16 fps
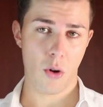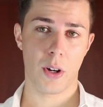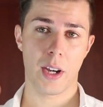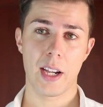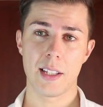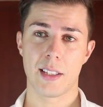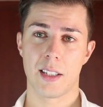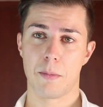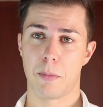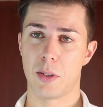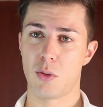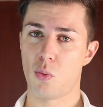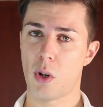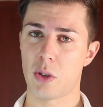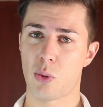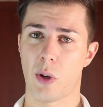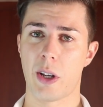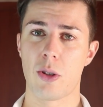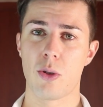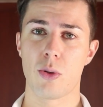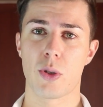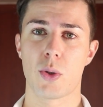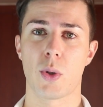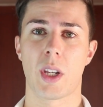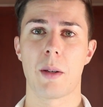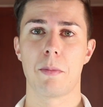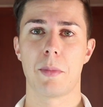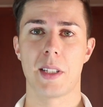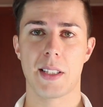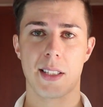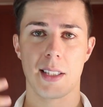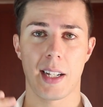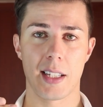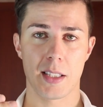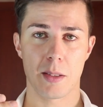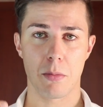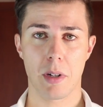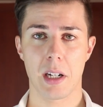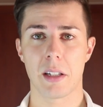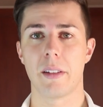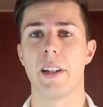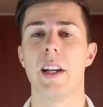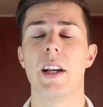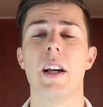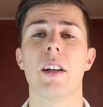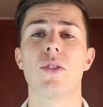Okay then, but what do I use to keep this nice smile?